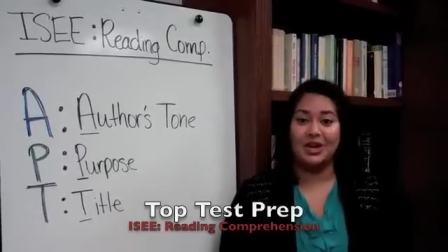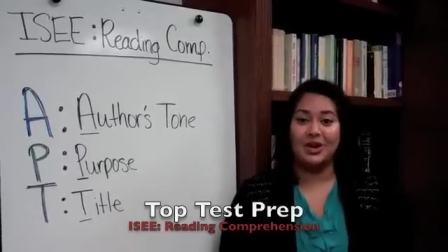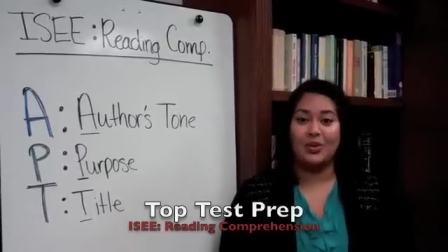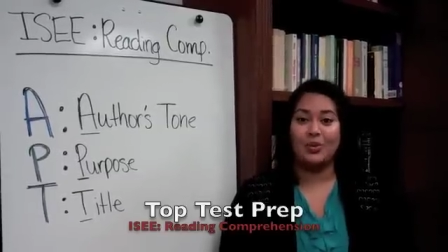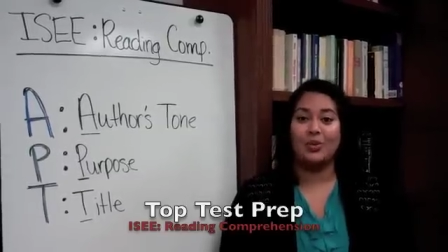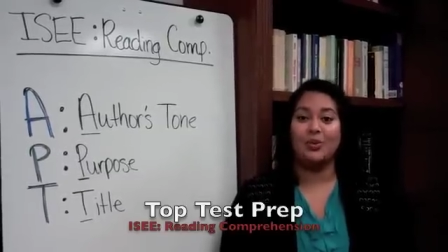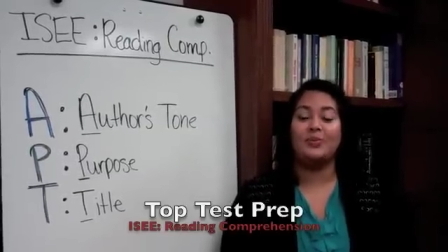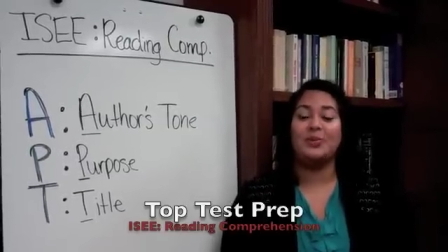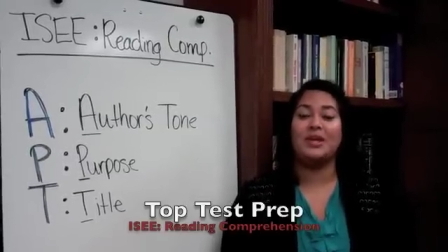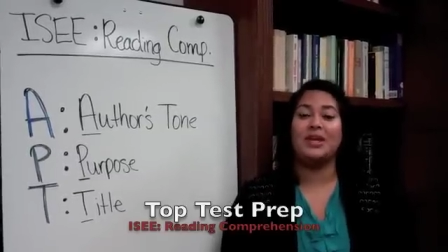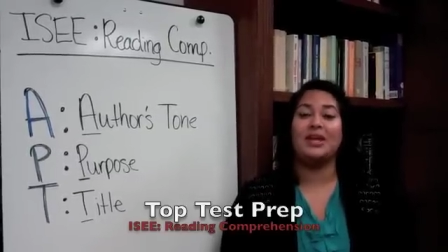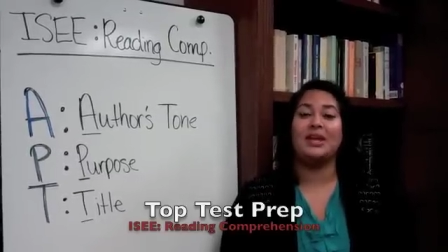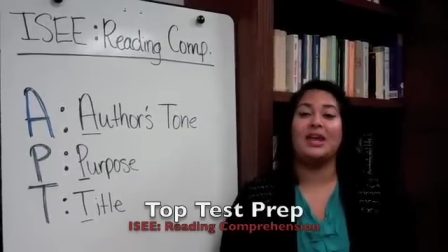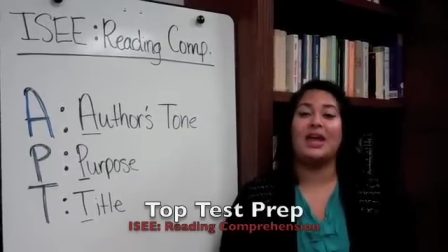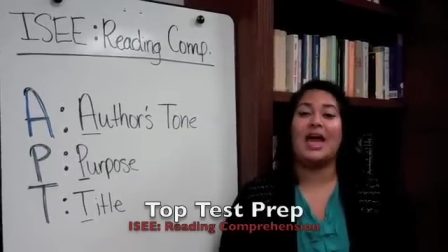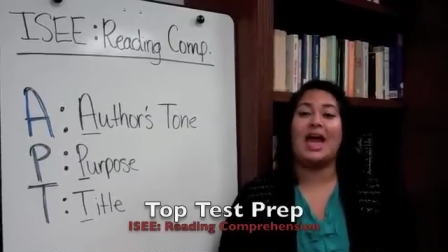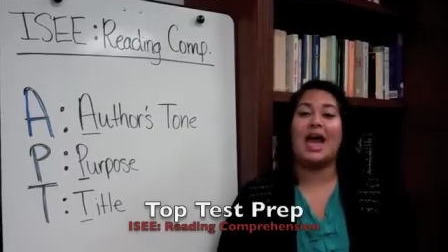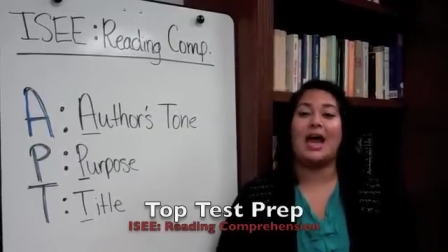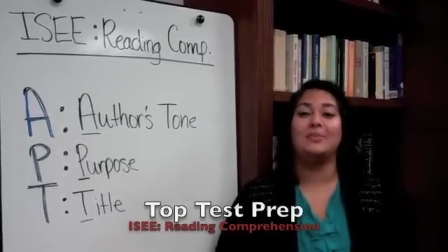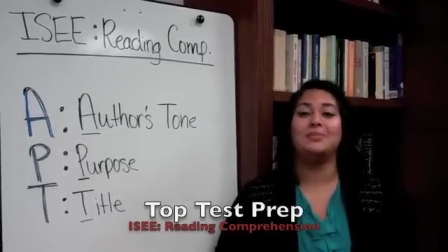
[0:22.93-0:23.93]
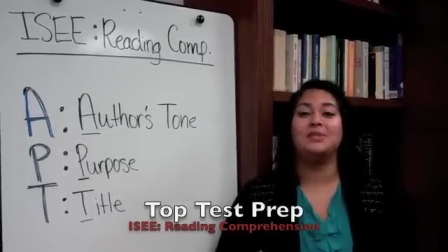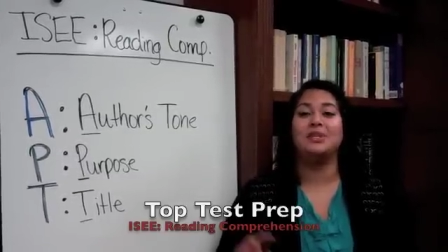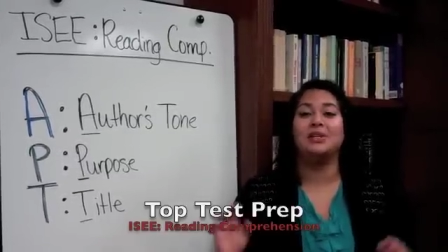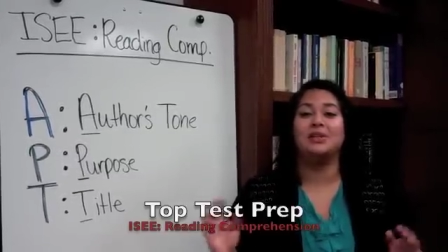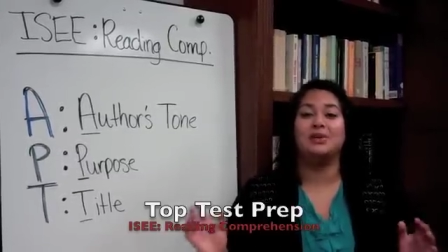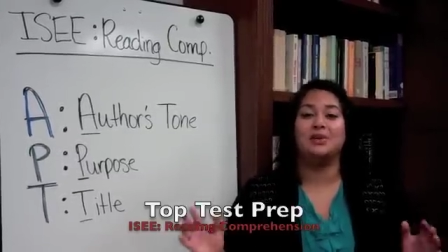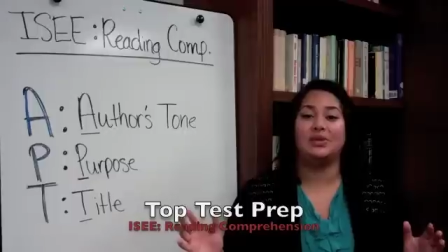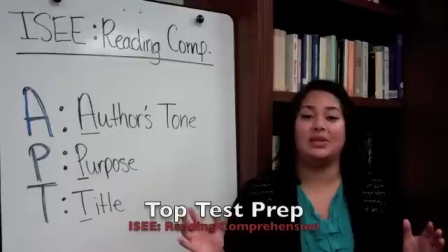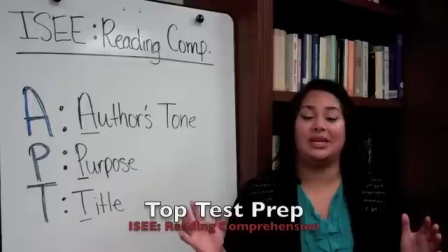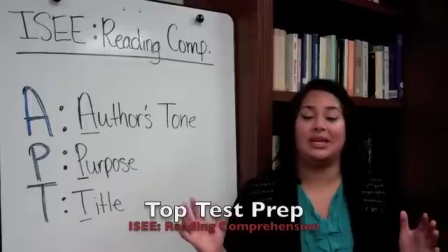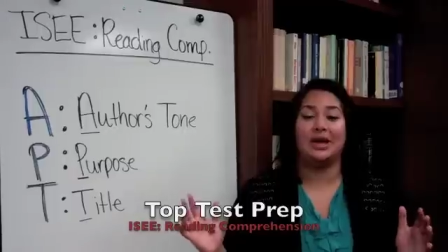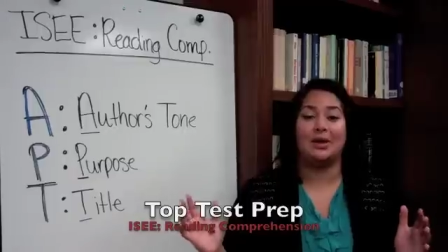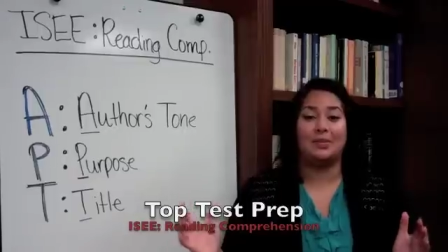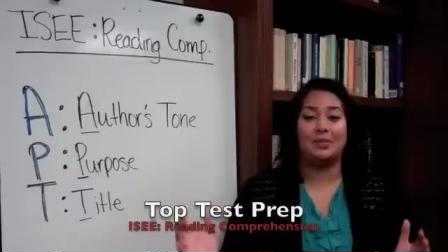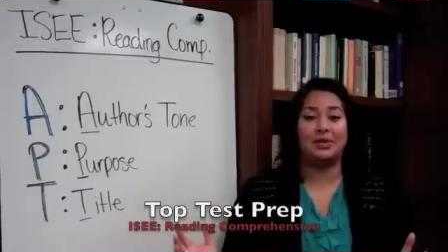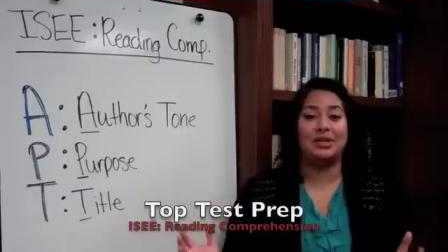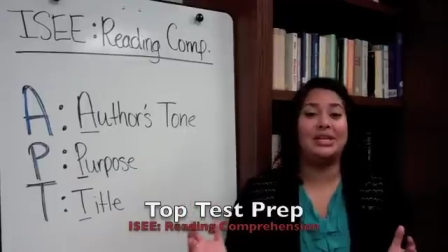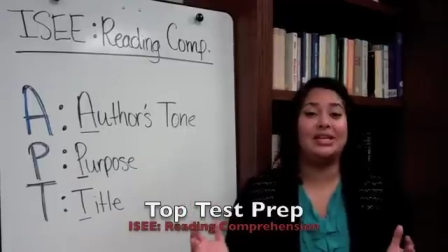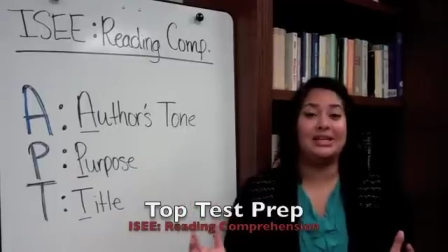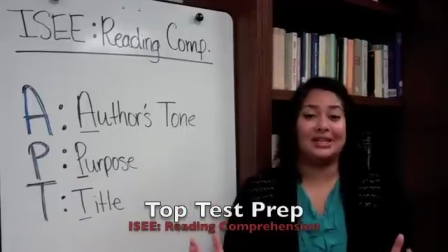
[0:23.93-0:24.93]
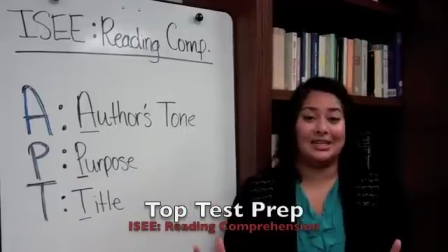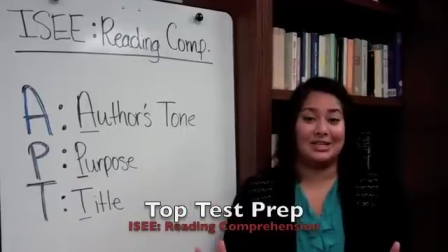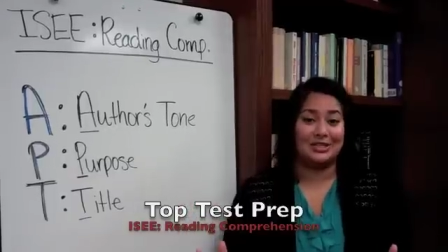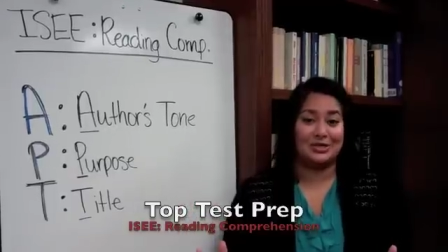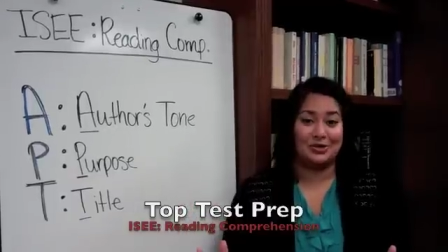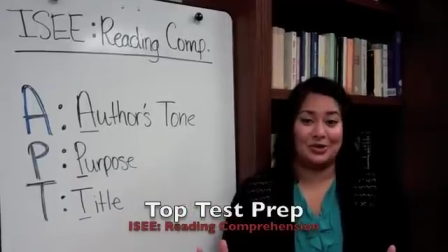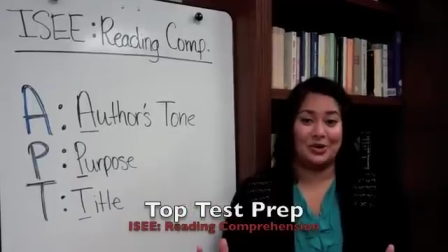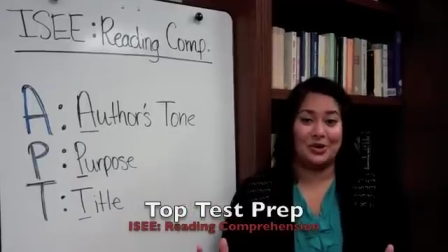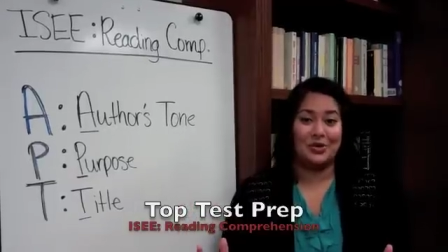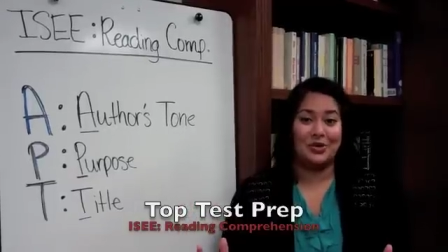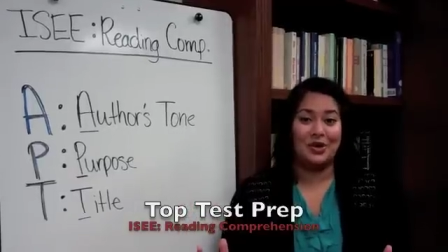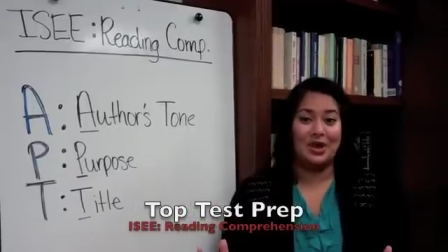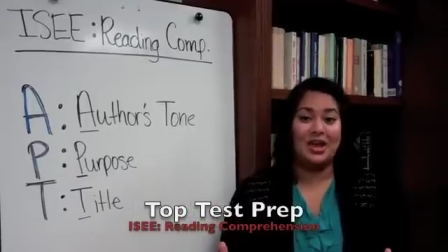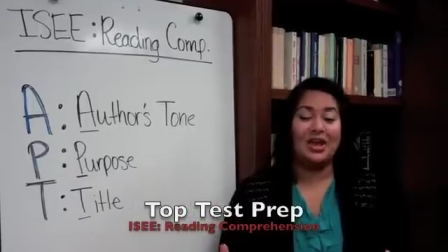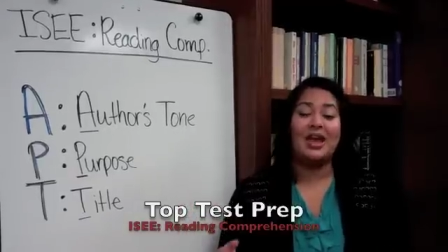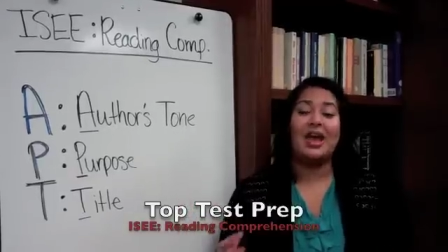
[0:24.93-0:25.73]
will be absolutely completely true